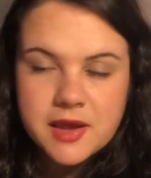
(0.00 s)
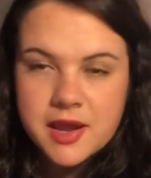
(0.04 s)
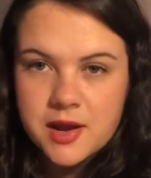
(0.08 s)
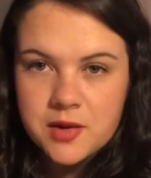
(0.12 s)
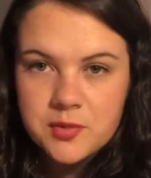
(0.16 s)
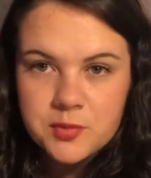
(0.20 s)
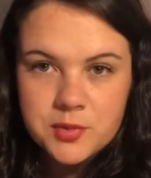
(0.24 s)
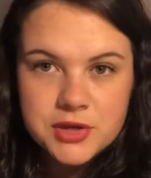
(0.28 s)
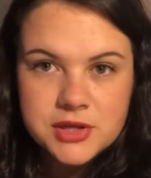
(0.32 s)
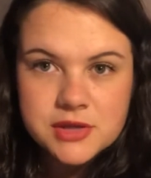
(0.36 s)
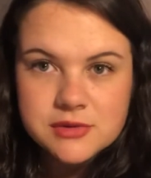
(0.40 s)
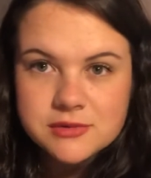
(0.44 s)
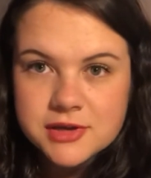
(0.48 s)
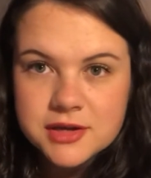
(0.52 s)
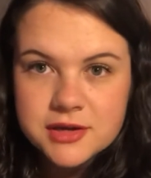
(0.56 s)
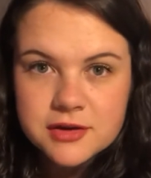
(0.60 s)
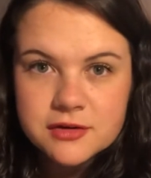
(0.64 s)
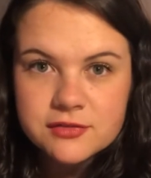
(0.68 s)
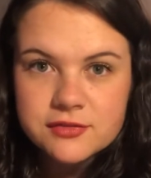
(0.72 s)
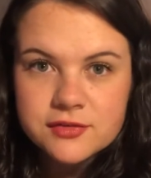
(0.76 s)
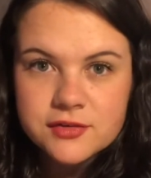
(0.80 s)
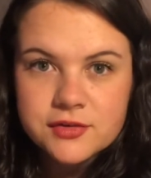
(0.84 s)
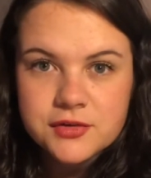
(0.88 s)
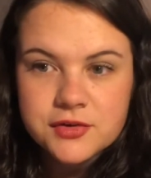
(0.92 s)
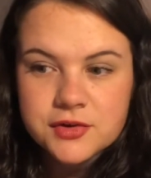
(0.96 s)
chow down when
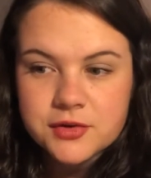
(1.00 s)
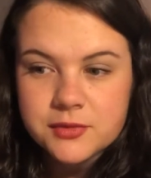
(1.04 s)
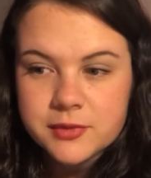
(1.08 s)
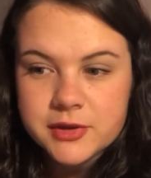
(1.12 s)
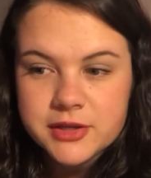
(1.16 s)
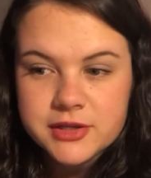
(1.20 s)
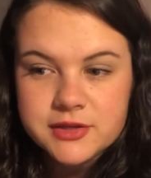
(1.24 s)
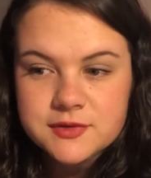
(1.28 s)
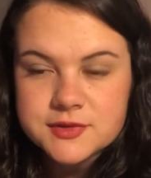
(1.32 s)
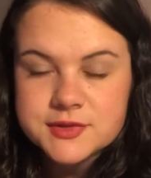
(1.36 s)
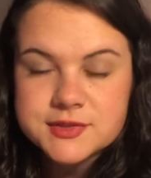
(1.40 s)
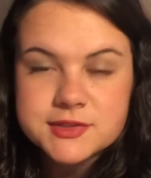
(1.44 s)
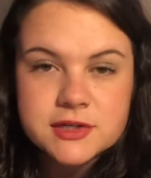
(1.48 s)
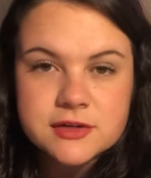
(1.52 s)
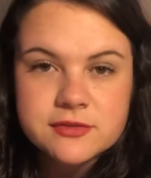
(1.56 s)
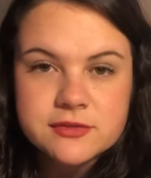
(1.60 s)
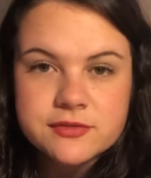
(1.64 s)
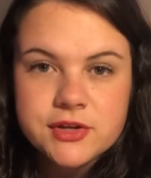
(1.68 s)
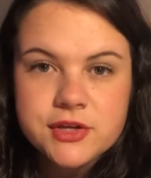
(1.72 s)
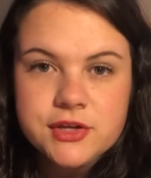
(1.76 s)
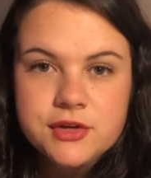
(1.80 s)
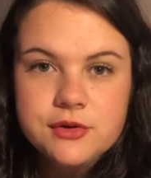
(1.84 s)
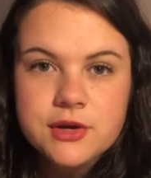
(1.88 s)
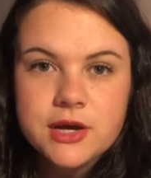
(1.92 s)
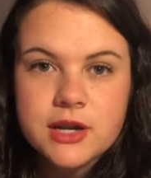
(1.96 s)
you get your food or when you
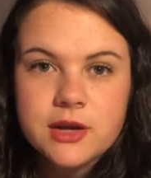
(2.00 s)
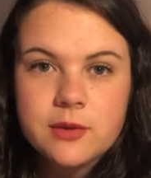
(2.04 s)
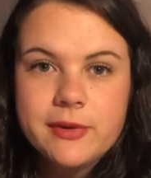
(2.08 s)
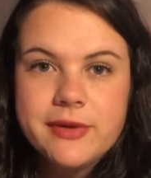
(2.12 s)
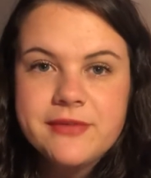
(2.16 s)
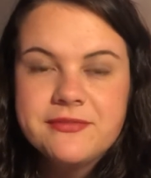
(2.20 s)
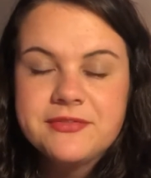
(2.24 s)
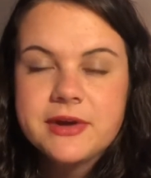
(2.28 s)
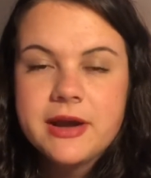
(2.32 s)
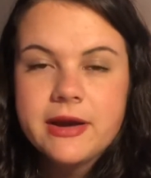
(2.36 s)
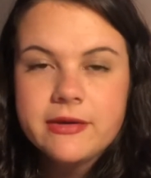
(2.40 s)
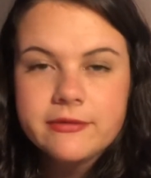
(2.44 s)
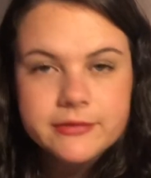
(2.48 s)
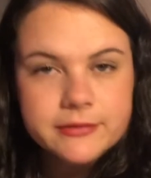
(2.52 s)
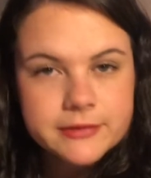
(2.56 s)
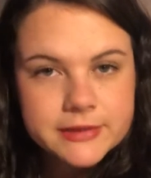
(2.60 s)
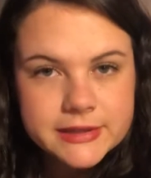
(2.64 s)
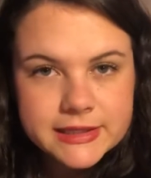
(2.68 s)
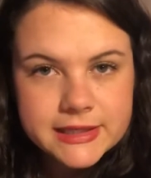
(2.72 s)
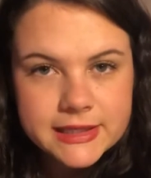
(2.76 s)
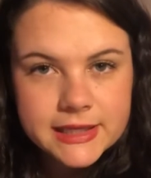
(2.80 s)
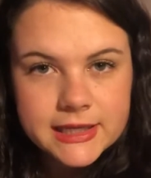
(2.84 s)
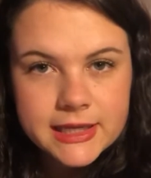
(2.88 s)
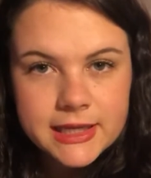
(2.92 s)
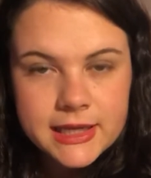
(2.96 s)
serve it. You gotta wait for
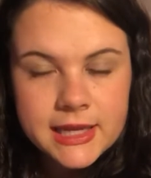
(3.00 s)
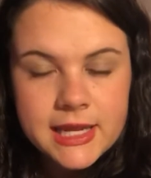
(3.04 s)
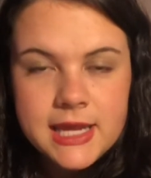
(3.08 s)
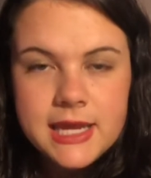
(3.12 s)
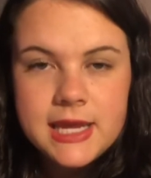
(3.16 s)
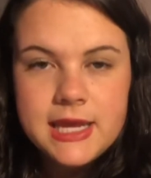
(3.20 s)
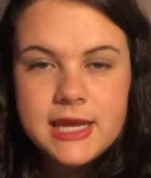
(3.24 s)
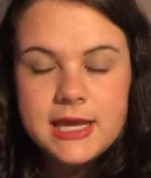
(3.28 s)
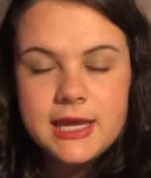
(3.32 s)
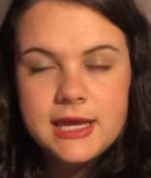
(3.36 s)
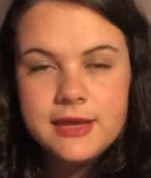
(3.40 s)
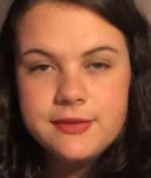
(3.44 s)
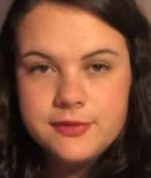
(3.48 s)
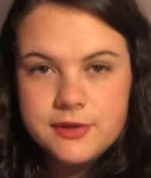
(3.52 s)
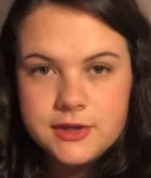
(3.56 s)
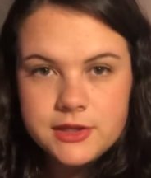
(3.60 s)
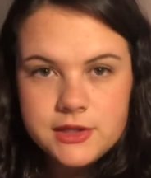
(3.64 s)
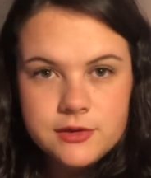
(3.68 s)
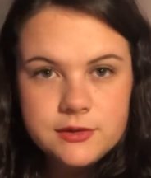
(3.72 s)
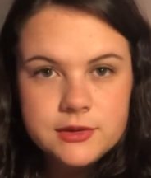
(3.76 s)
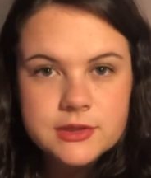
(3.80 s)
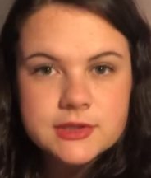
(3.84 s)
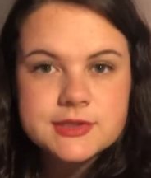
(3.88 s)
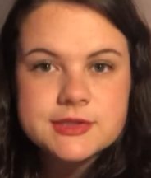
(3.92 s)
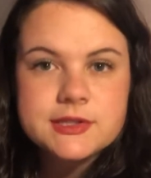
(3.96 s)
everyone to get it,
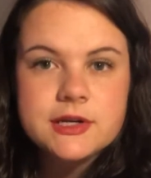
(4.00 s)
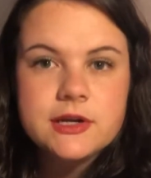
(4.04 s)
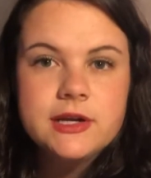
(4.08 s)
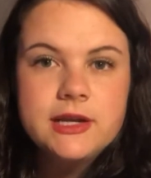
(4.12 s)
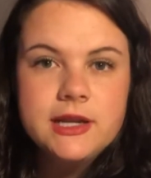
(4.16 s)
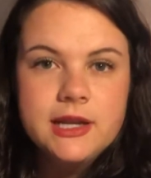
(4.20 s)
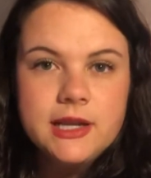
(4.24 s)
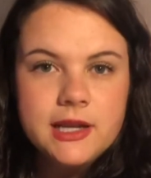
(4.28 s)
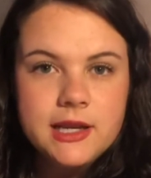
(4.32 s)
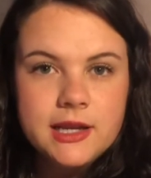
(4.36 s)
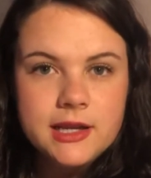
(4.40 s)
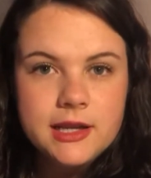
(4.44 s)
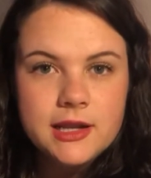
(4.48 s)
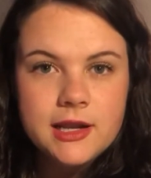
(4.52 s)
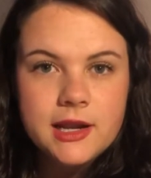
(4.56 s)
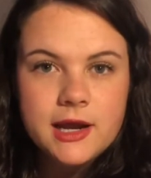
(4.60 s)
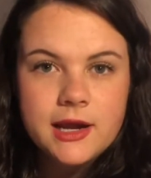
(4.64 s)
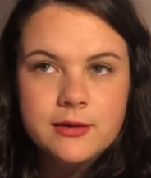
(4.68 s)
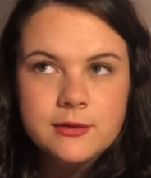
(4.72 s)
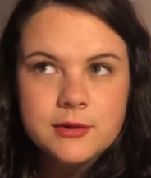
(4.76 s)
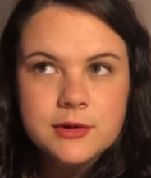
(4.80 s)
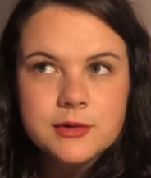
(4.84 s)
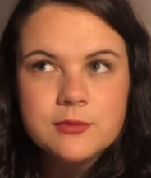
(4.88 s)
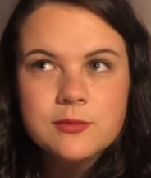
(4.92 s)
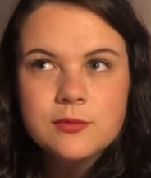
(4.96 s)
and then you can start
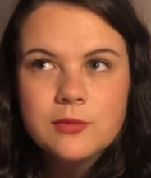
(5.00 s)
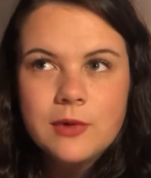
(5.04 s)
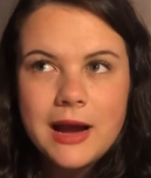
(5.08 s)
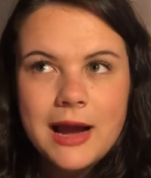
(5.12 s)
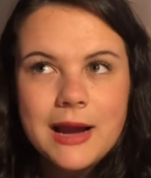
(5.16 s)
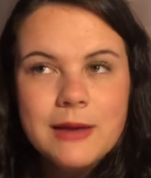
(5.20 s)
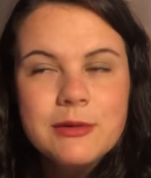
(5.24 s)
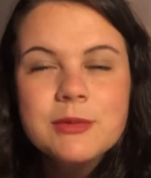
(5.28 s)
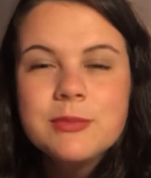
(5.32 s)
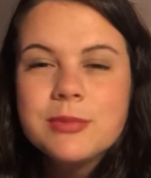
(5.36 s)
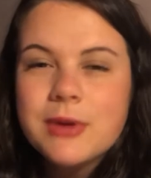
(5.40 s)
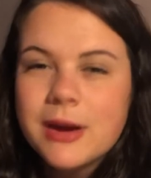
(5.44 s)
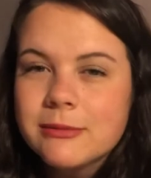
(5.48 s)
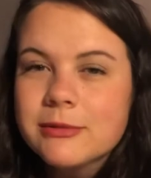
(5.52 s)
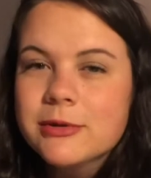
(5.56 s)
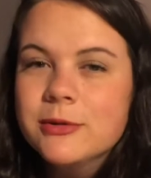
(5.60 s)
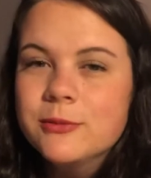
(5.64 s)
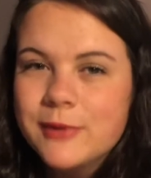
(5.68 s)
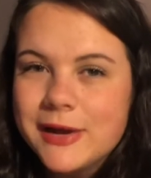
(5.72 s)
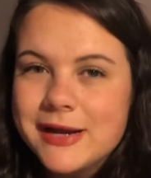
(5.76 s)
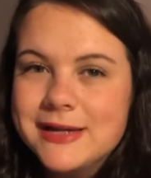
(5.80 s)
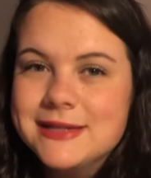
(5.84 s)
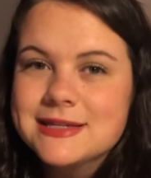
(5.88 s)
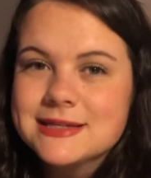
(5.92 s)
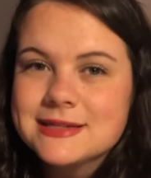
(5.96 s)
eating. And I would
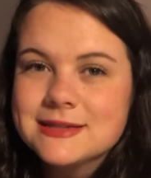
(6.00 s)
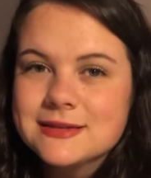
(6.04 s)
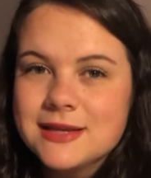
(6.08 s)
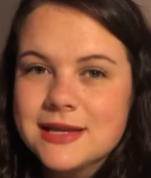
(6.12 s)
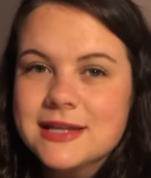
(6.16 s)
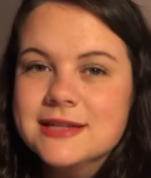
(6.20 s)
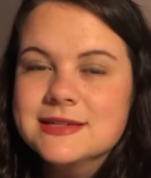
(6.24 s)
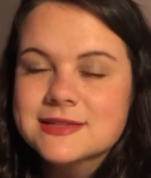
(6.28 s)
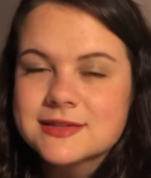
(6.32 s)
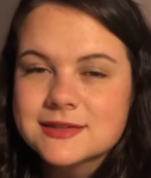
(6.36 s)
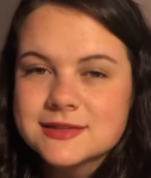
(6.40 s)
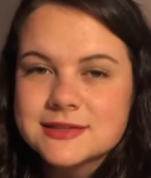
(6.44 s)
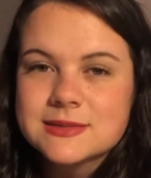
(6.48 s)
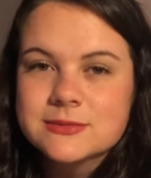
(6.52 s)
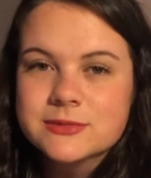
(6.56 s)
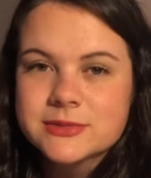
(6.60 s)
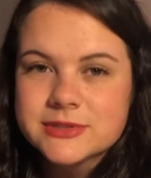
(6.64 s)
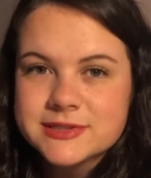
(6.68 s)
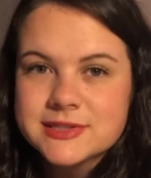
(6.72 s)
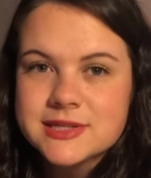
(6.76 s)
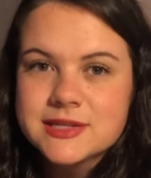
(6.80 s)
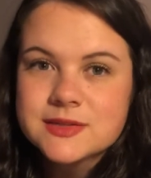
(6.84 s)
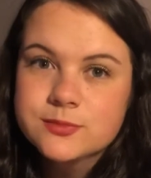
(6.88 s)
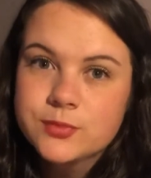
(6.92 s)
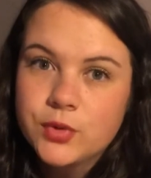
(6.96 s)
probably wait until
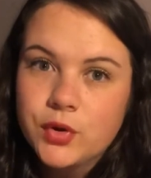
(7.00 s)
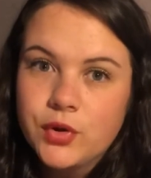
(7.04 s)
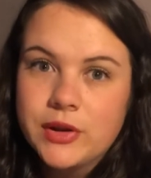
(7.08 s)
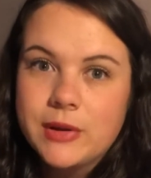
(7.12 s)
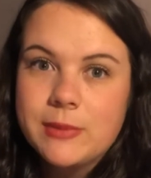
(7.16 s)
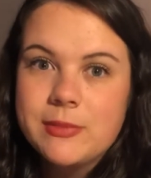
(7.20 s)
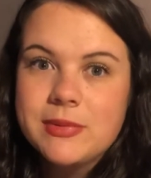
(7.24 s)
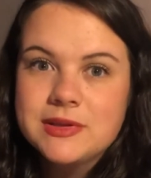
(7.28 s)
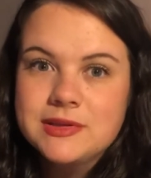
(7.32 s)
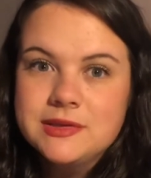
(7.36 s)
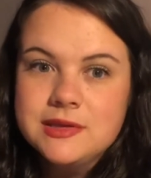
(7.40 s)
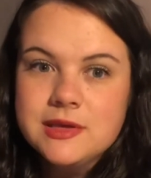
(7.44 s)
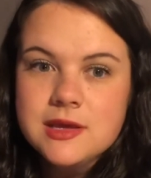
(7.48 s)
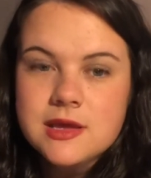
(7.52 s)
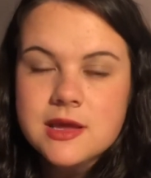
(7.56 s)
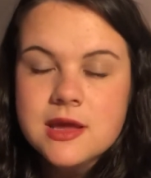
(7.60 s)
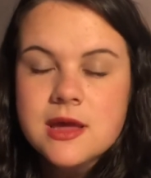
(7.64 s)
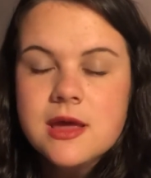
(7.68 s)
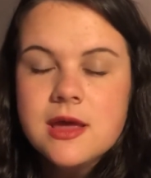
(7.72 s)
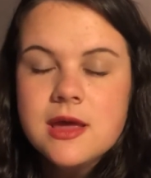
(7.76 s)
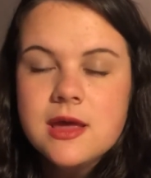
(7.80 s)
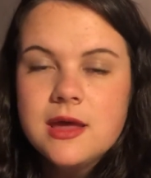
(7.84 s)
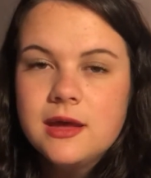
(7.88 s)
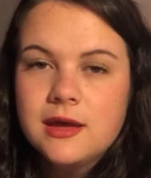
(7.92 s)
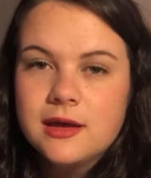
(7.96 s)
someone says bon
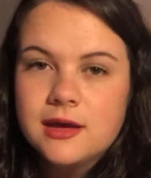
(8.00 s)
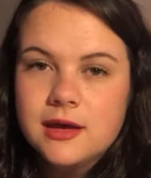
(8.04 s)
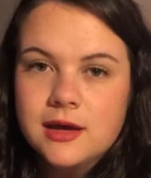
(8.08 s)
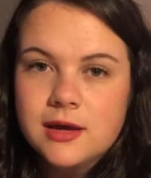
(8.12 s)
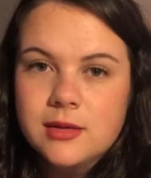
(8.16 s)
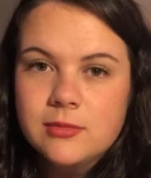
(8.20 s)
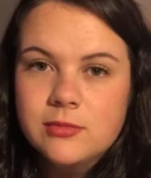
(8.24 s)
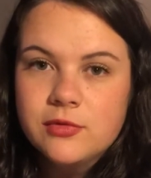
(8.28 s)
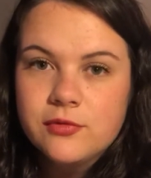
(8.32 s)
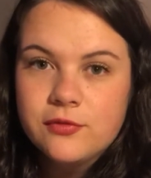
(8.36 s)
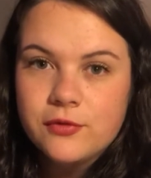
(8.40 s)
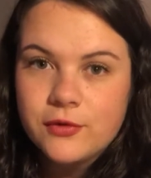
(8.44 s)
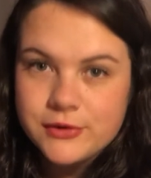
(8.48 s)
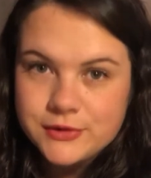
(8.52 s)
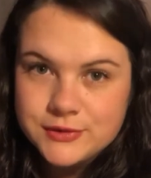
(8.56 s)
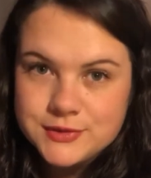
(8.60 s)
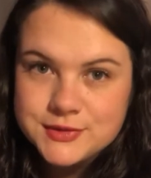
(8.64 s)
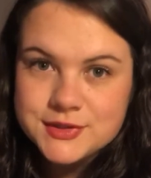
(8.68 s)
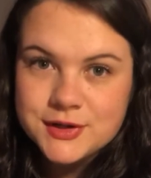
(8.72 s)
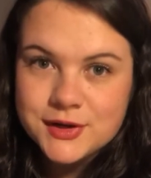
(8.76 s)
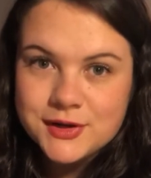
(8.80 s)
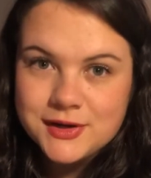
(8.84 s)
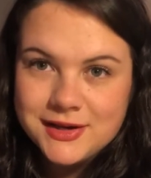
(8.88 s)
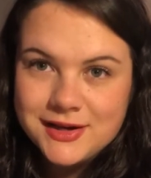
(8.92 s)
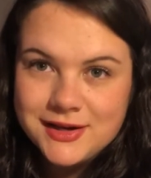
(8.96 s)
appetit
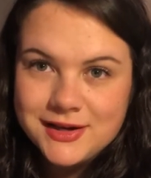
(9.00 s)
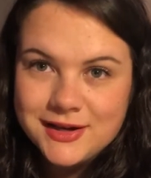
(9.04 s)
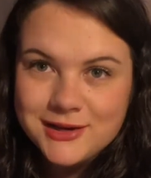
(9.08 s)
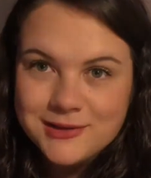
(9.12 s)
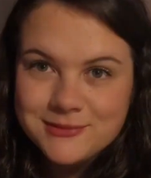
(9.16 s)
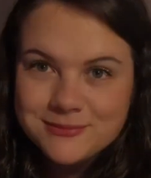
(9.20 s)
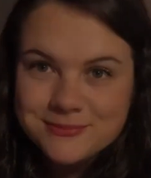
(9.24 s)
before you start